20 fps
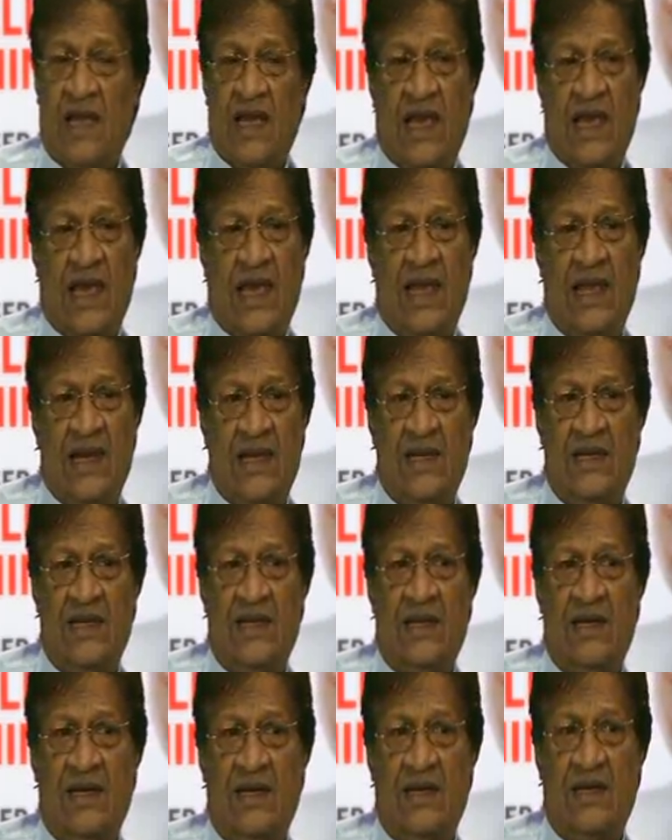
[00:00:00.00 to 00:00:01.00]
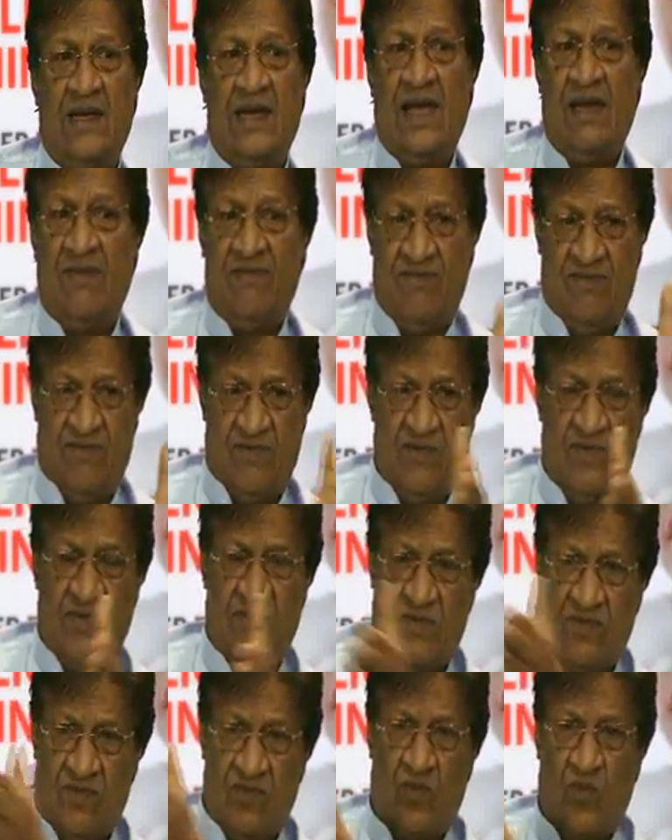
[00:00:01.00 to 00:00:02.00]
And I've
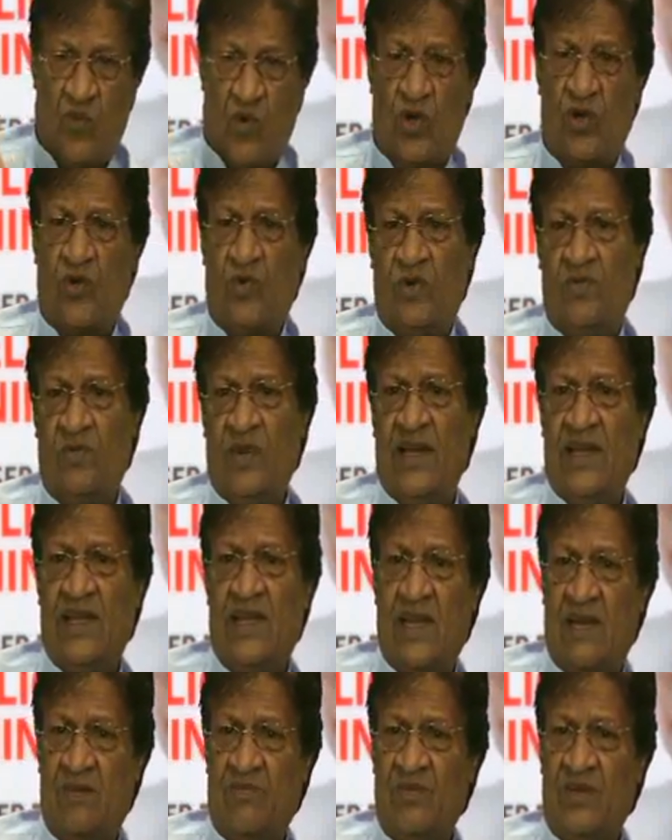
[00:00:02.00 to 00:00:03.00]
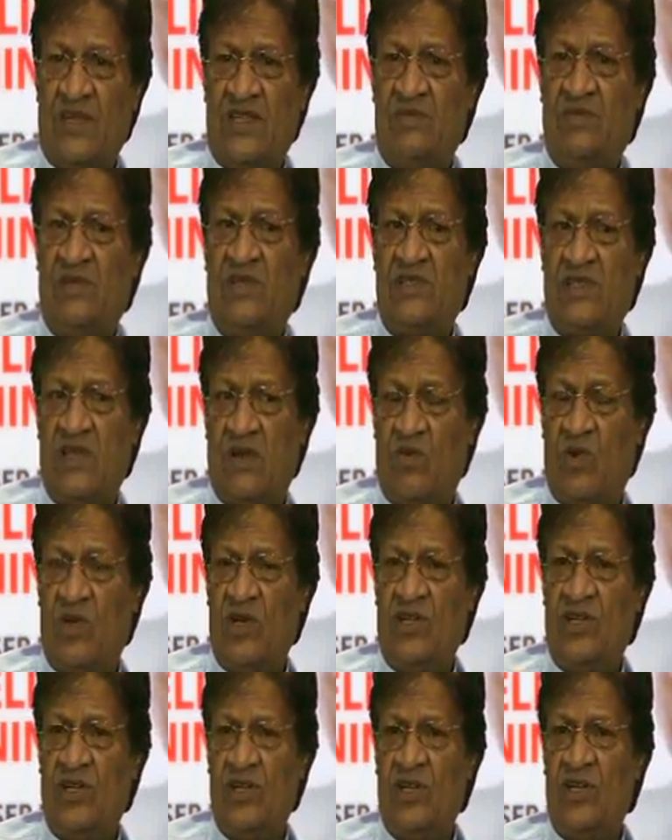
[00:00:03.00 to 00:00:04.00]
worked with many companies because I
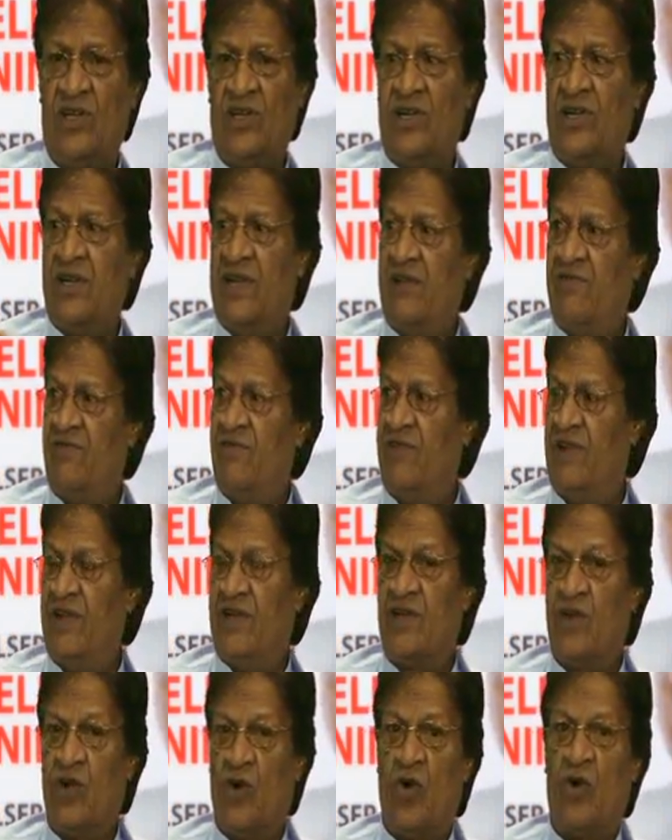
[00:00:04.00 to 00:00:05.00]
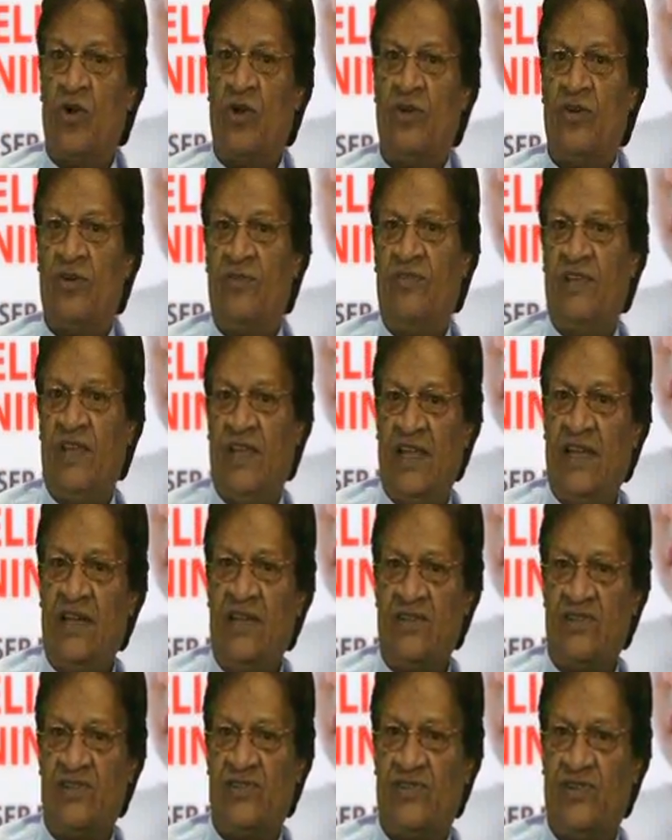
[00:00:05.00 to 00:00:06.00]
wanted to learn every corner of the
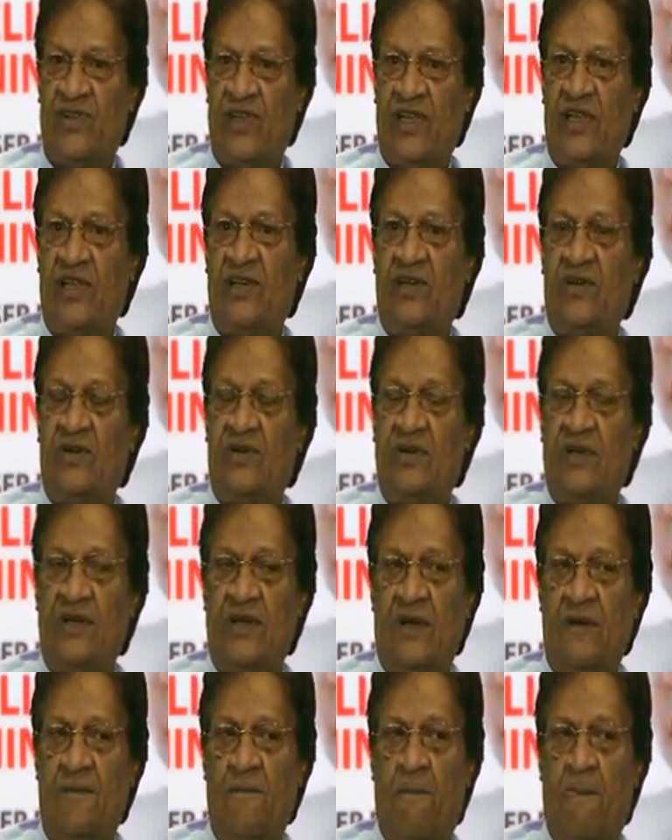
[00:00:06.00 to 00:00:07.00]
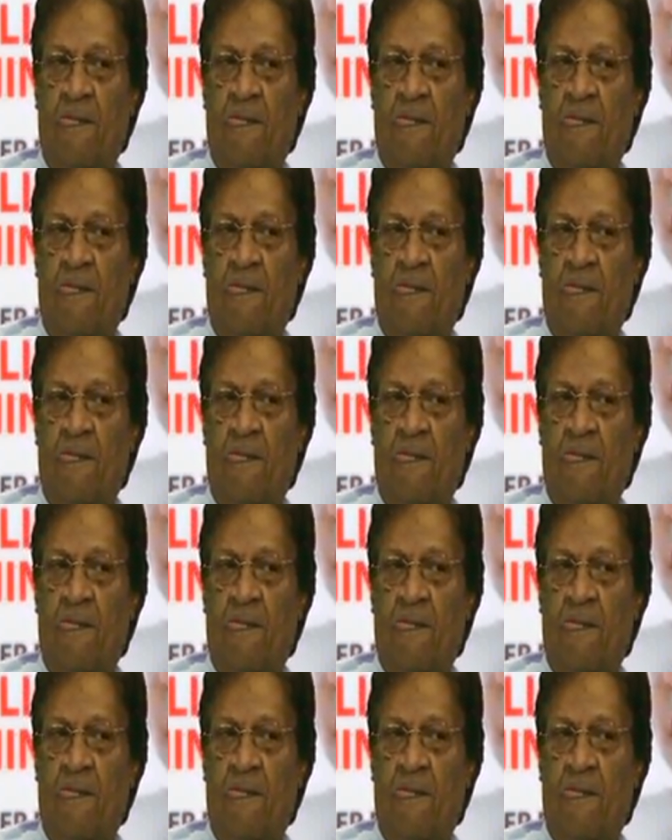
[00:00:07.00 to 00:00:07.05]
industry, you know,